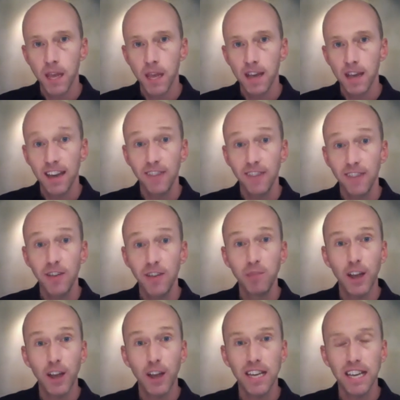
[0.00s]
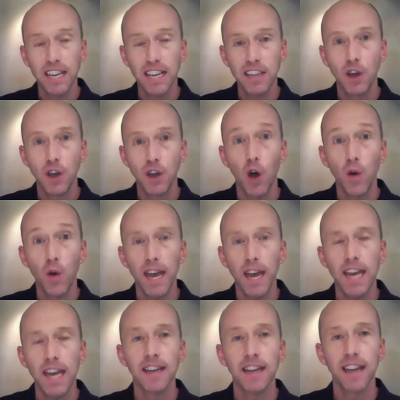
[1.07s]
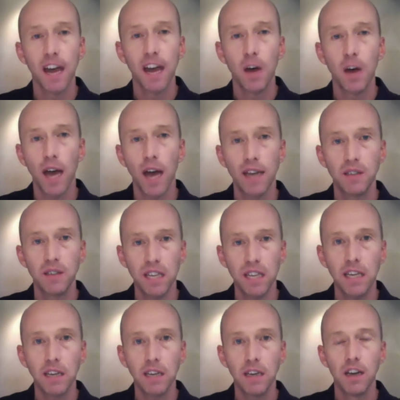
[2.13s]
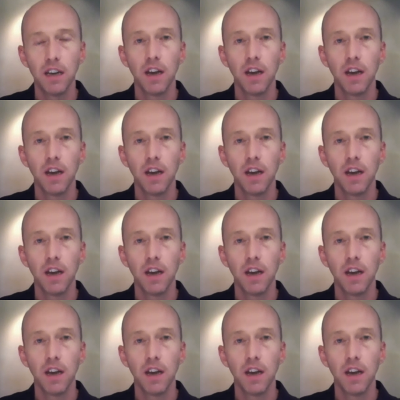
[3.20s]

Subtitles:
gave him clarity into, okay, now I see